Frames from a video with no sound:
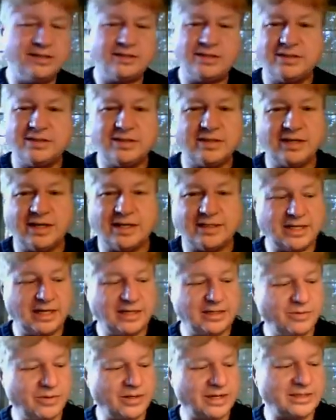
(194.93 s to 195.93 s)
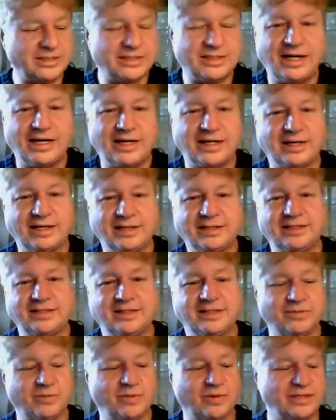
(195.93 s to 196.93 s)
it's just, I tell you what, aesthetically
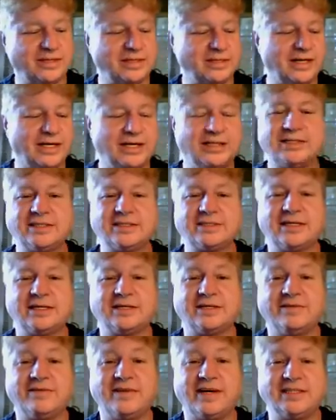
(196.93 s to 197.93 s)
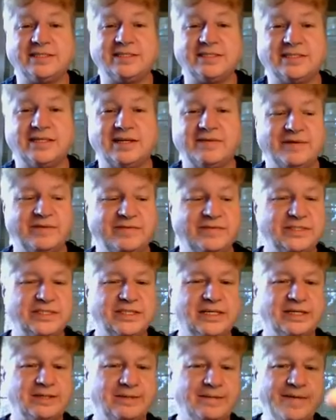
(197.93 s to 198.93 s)
this is one of the nicest little devices I've ever
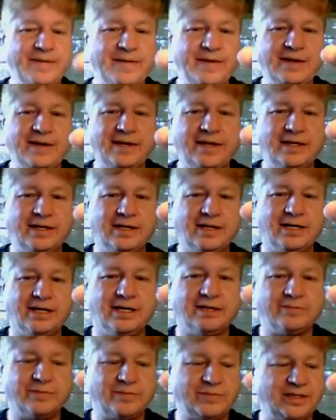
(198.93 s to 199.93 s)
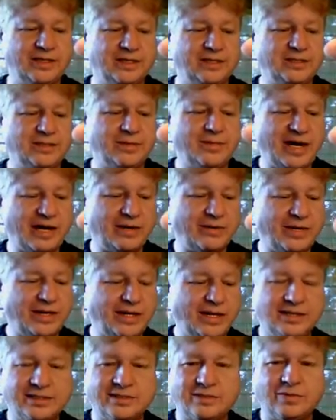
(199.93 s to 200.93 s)
seen. Here's the
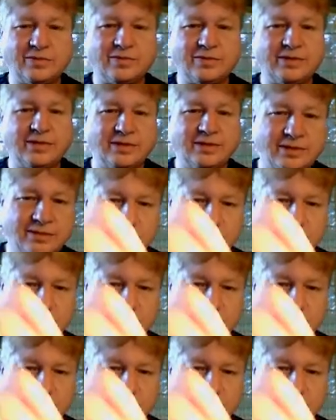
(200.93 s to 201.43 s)
battery case, and what we're